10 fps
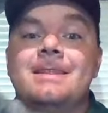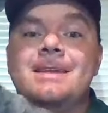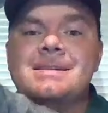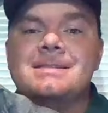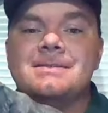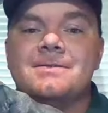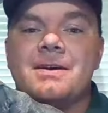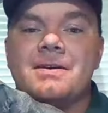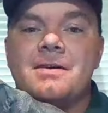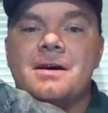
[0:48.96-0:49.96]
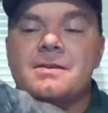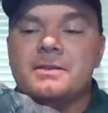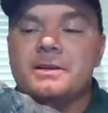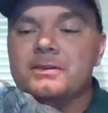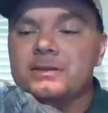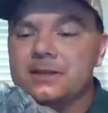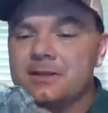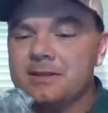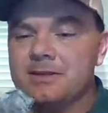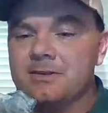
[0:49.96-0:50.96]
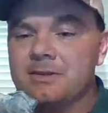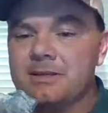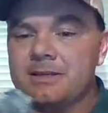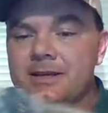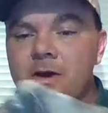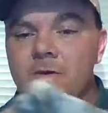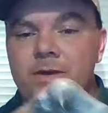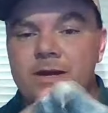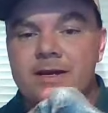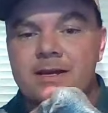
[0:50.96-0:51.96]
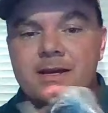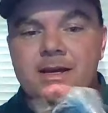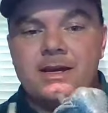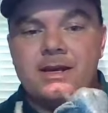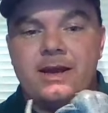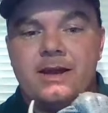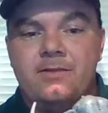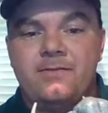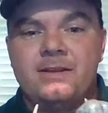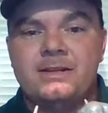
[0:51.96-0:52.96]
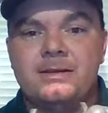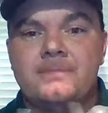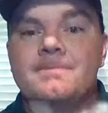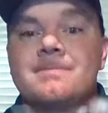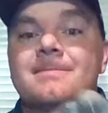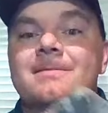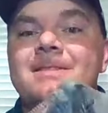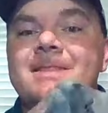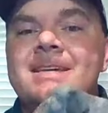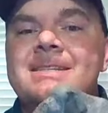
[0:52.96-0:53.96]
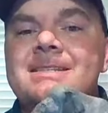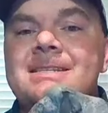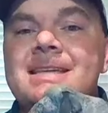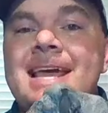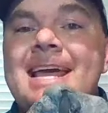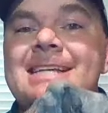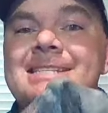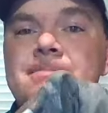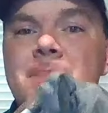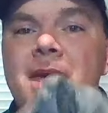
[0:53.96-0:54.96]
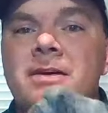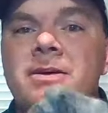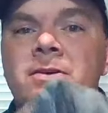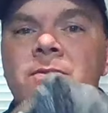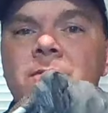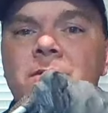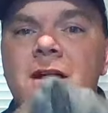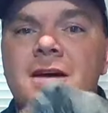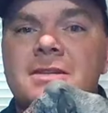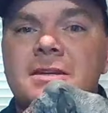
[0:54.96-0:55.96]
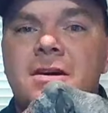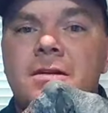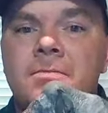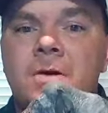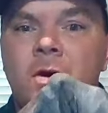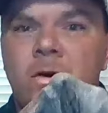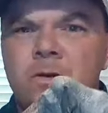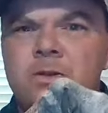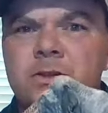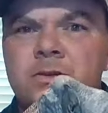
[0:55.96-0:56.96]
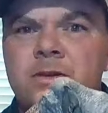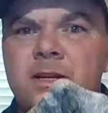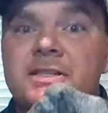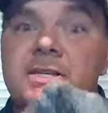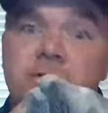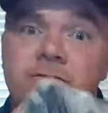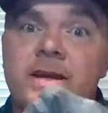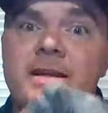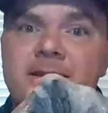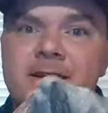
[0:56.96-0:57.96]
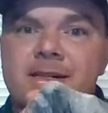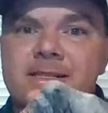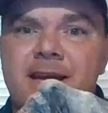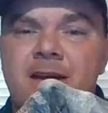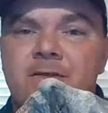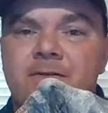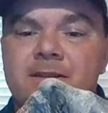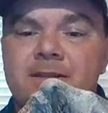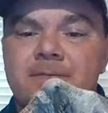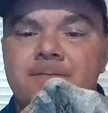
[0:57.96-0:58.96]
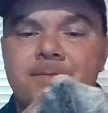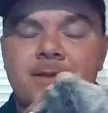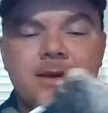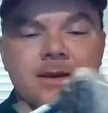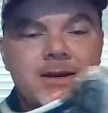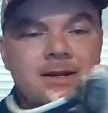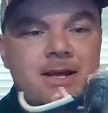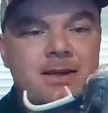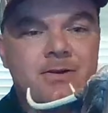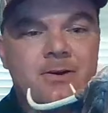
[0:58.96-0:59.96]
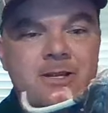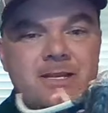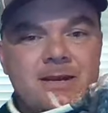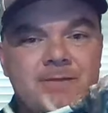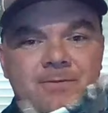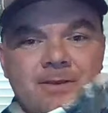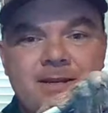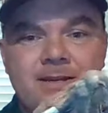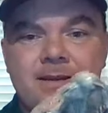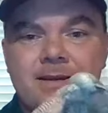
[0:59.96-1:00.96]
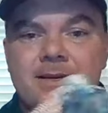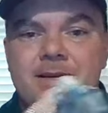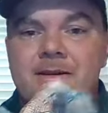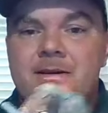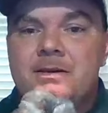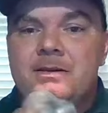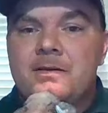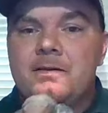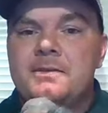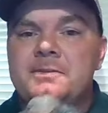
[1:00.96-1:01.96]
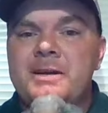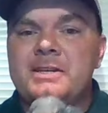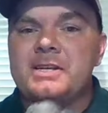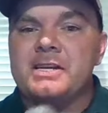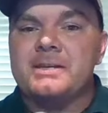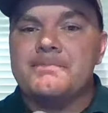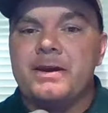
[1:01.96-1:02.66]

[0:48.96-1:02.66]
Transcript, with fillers: this uh, little little known uh, elephant. This is the paleoloxodon, also known as the straight tusk elephant. Now there are different species of